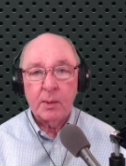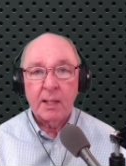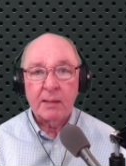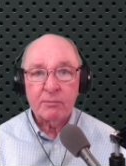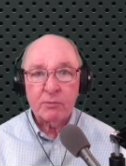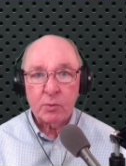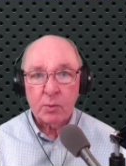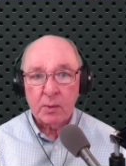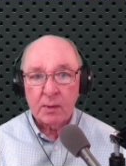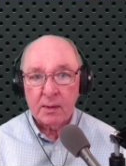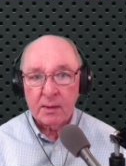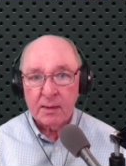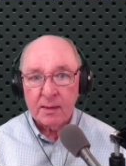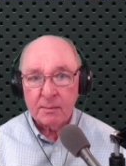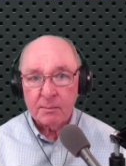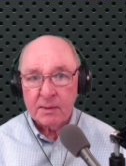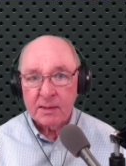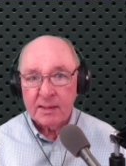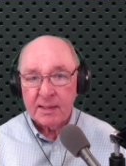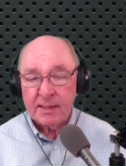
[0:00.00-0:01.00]
You have to
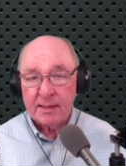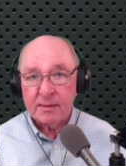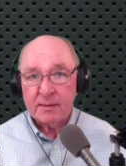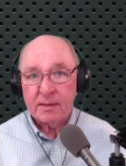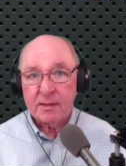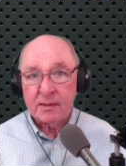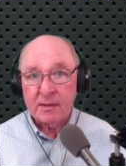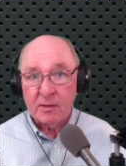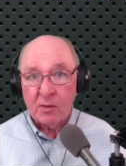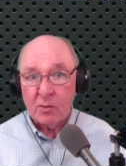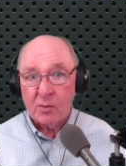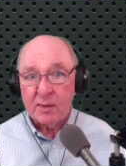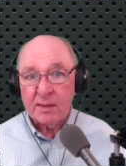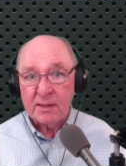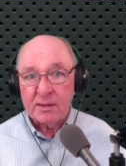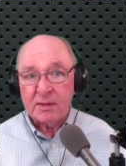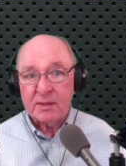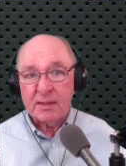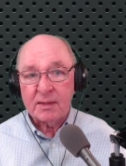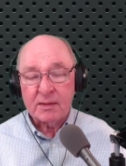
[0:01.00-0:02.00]
eliminate the
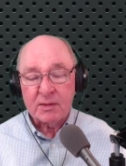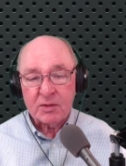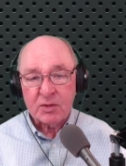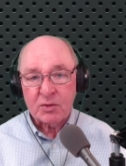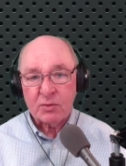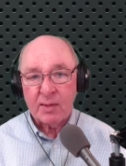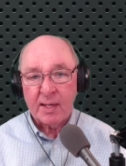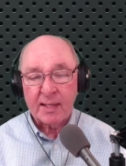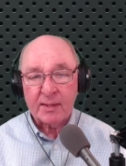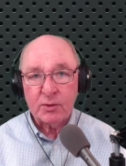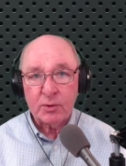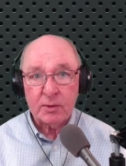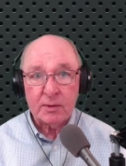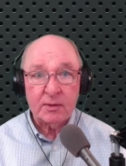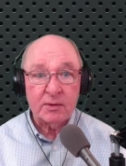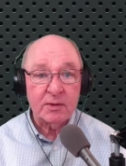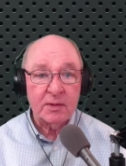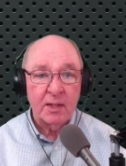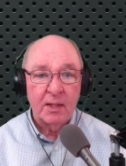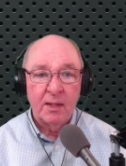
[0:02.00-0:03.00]
noise and
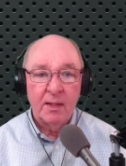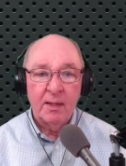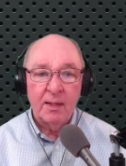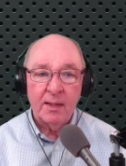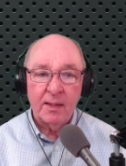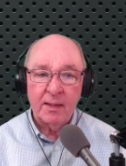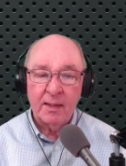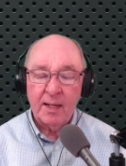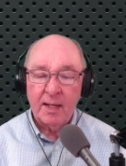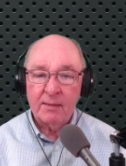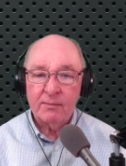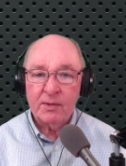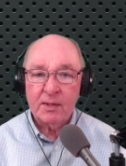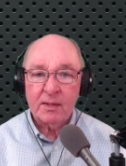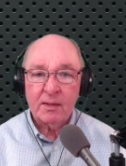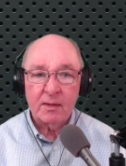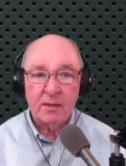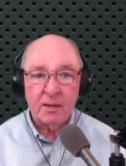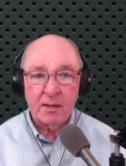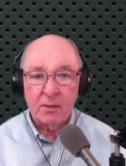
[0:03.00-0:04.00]
distractions, and
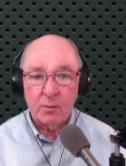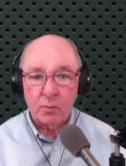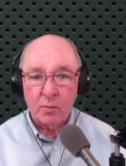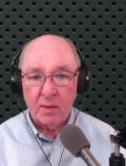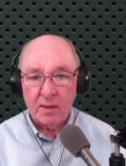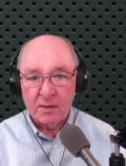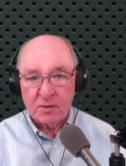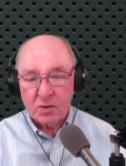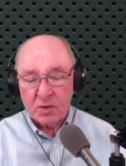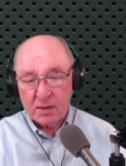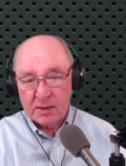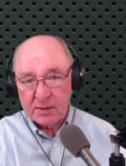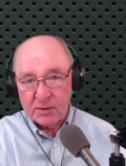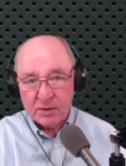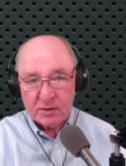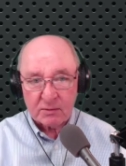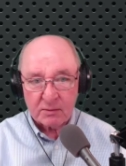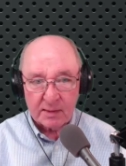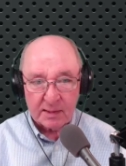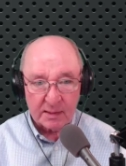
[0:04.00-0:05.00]
having a watch
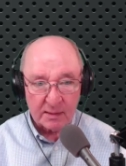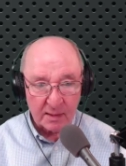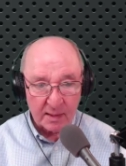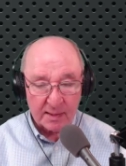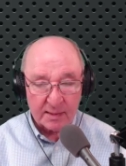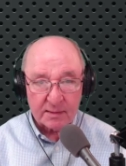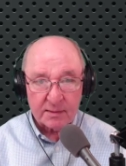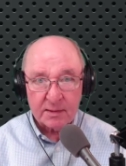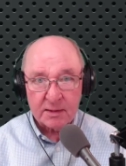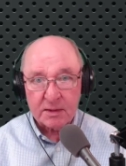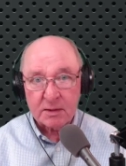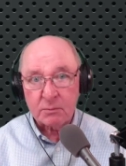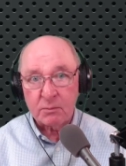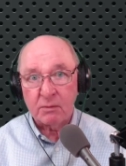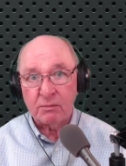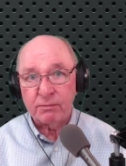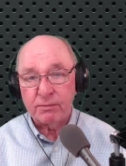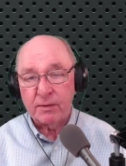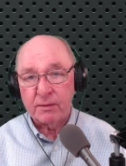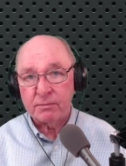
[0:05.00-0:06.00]
list screen like this
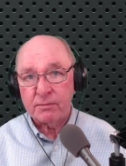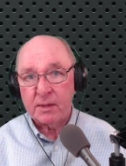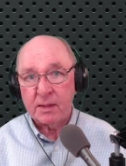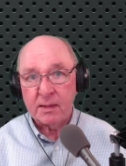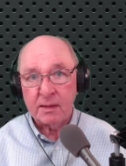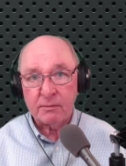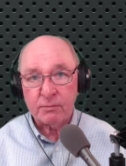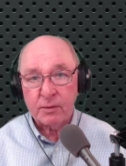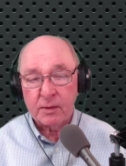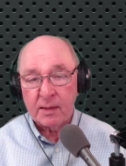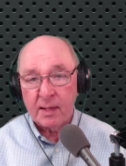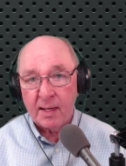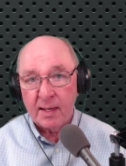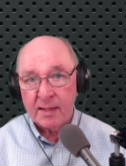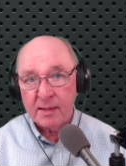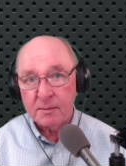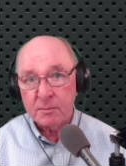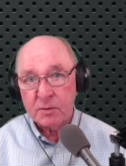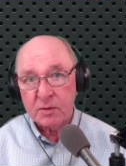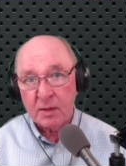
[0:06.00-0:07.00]
with 50 different
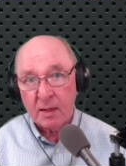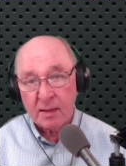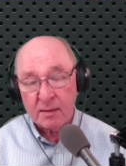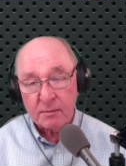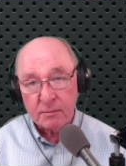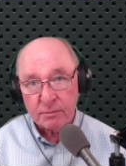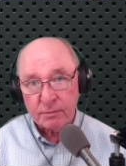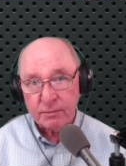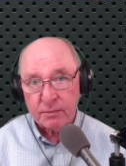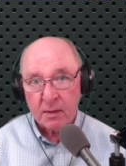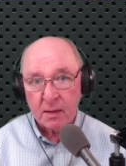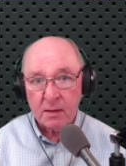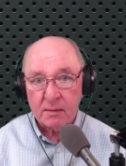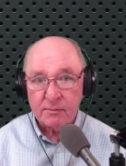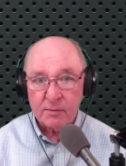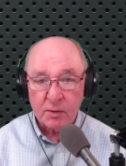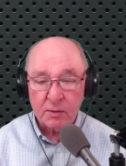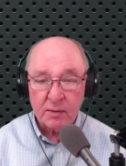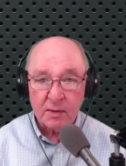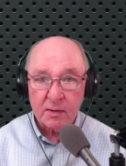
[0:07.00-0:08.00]
items on it in front
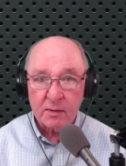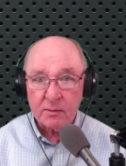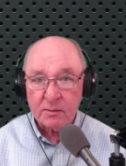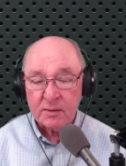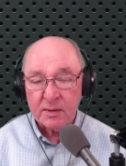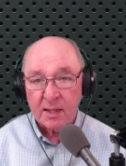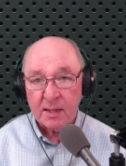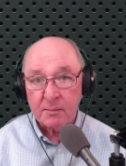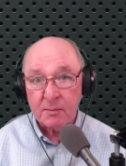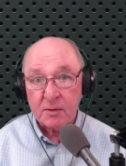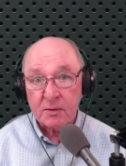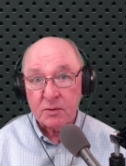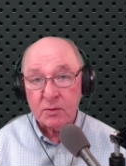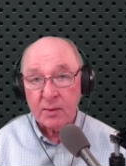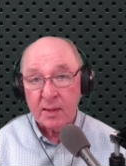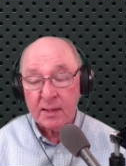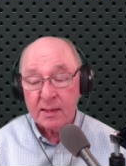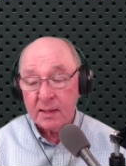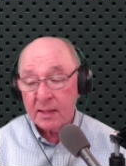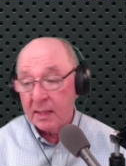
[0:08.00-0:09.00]
of you the whole time you're
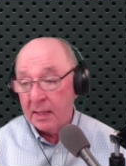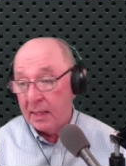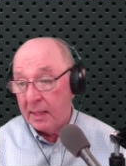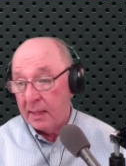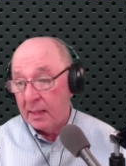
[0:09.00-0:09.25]
trading,